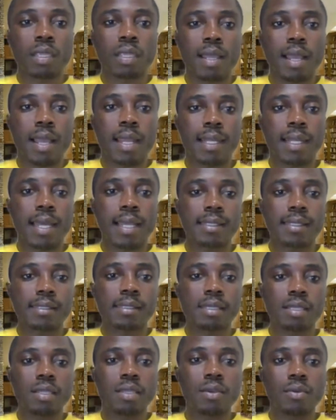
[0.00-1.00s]
And
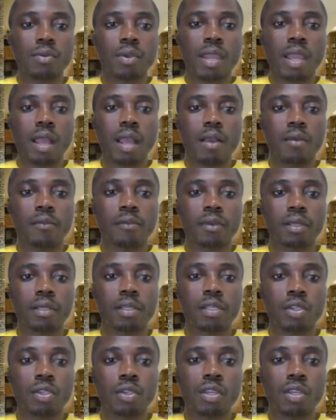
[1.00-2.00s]
lastly, we have
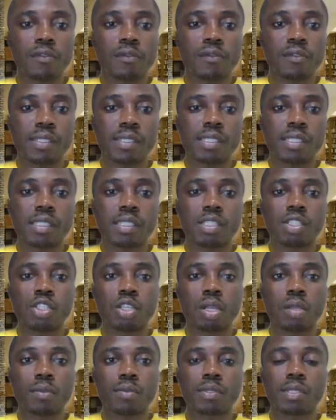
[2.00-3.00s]
university
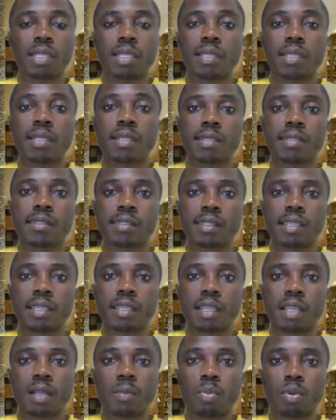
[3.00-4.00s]
jobs in
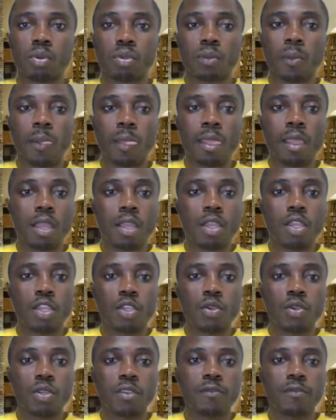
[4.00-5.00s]
Singapore.
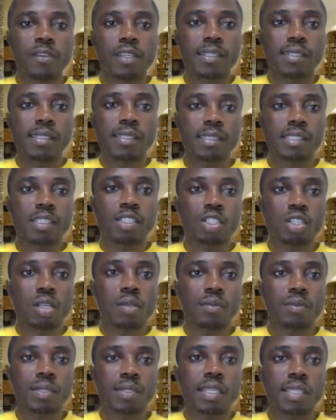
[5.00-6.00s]
University
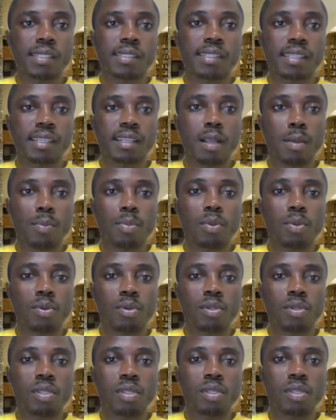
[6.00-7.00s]
jobs in
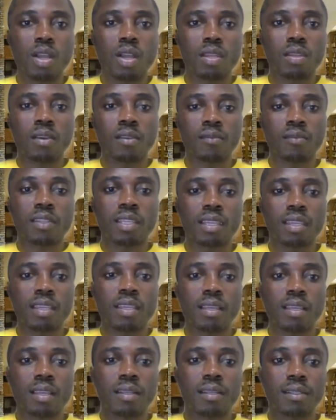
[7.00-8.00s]
Singapore is one of the
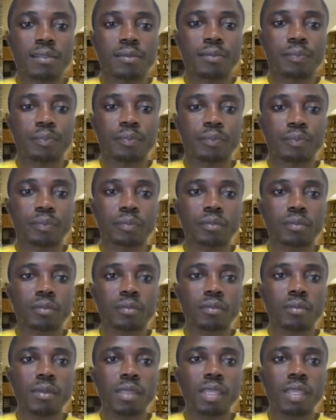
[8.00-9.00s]

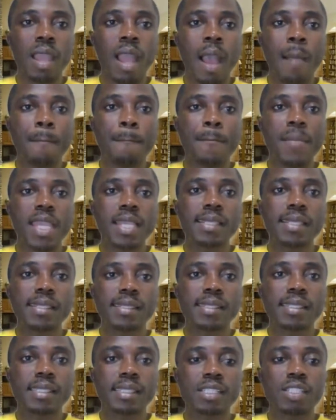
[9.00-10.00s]

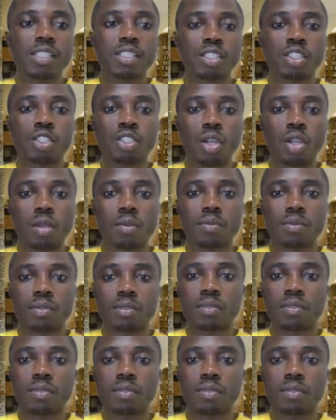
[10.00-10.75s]
amazing job